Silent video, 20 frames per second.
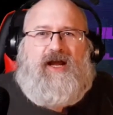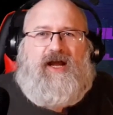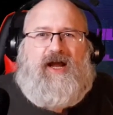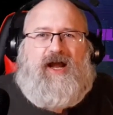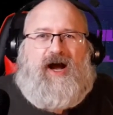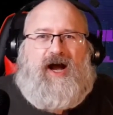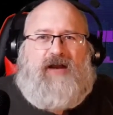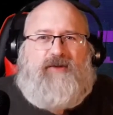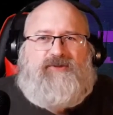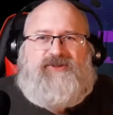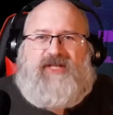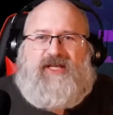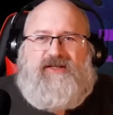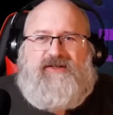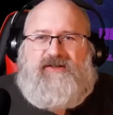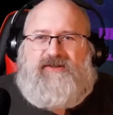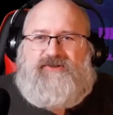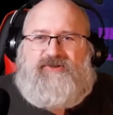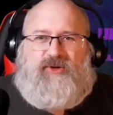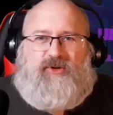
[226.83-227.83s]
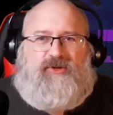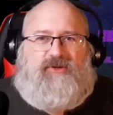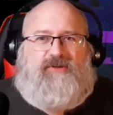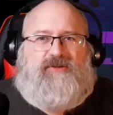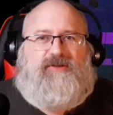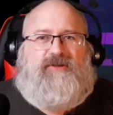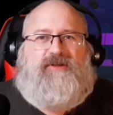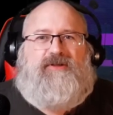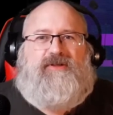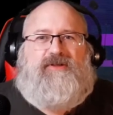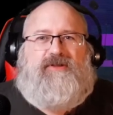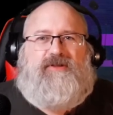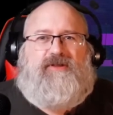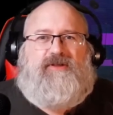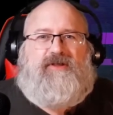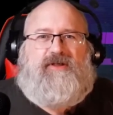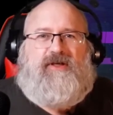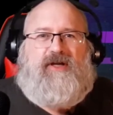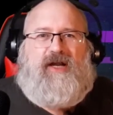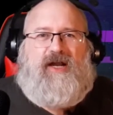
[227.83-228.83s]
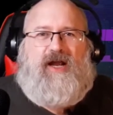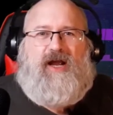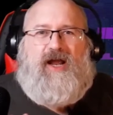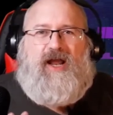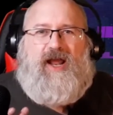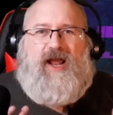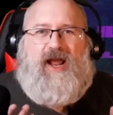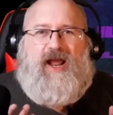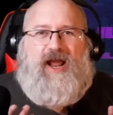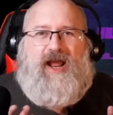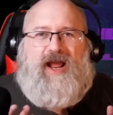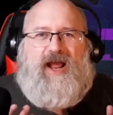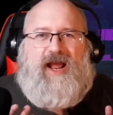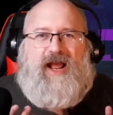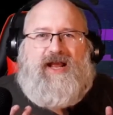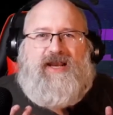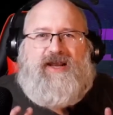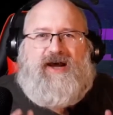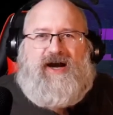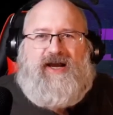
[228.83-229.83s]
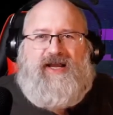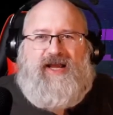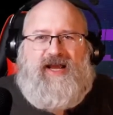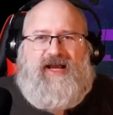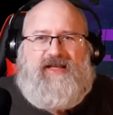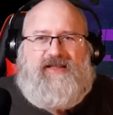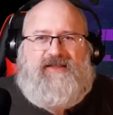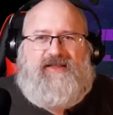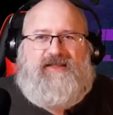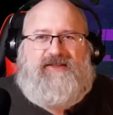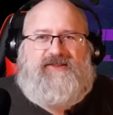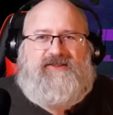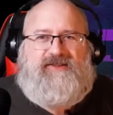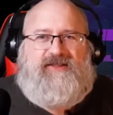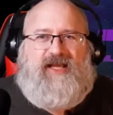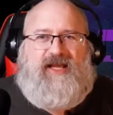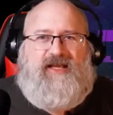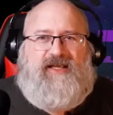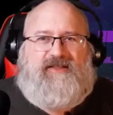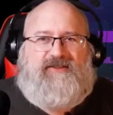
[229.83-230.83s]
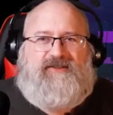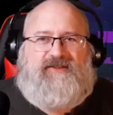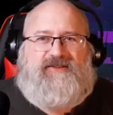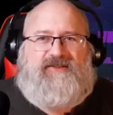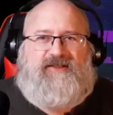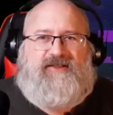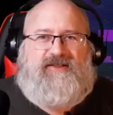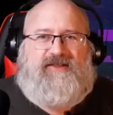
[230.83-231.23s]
I was 8 years old, and I had this taste